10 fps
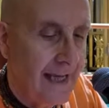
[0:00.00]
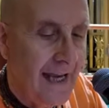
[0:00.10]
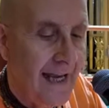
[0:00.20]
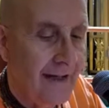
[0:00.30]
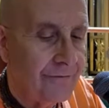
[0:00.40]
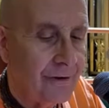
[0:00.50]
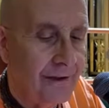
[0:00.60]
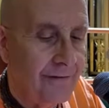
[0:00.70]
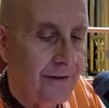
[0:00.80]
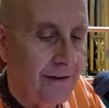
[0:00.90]
After
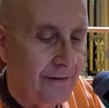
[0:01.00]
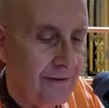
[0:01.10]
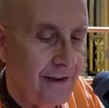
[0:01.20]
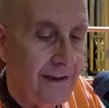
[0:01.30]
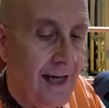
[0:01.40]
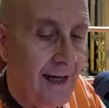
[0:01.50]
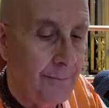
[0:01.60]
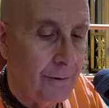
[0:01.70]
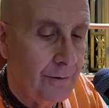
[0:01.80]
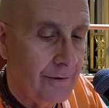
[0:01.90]
leaving
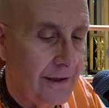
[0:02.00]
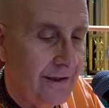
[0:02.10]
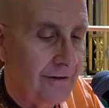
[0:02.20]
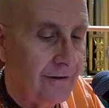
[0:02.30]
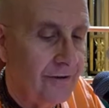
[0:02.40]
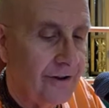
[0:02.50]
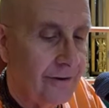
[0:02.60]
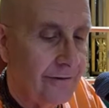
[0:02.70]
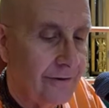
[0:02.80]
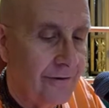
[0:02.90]
Hastinapur, he took
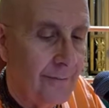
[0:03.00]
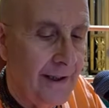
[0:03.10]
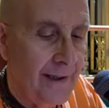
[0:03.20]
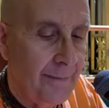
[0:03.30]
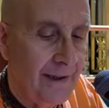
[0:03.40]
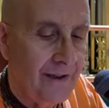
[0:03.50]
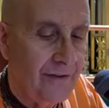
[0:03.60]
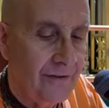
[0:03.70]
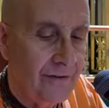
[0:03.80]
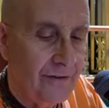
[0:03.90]
shelter of many
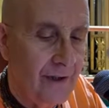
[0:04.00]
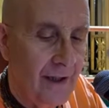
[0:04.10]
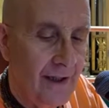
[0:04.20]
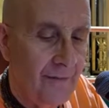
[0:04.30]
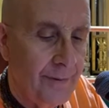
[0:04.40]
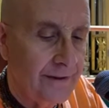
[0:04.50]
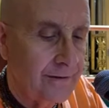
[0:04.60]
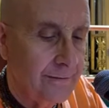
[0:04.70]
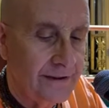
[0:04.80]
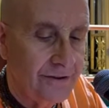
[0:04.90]
places of
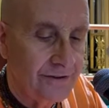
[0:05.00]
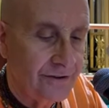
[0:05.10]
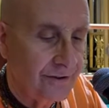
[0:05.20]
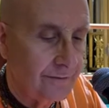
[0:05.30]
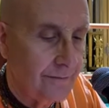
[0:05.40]
pilgrimages,